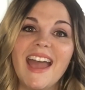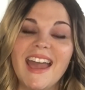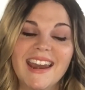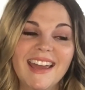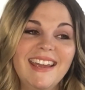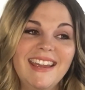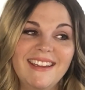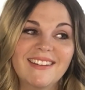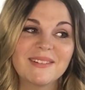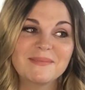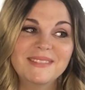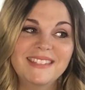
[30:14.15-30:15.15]
and I hear
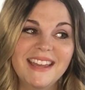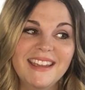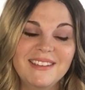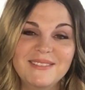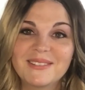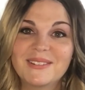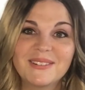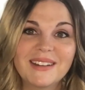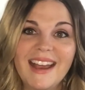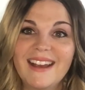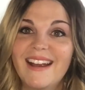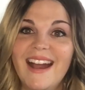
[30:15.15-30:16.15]
him say unicorn
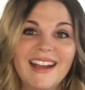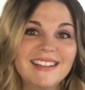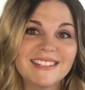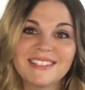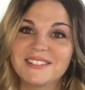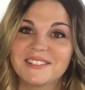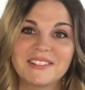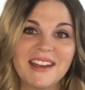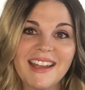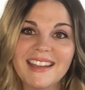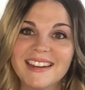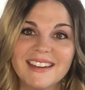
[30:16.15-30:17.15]
hair, I just start
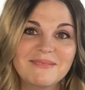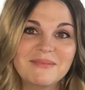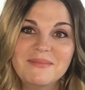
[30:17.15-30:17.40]
cracking up.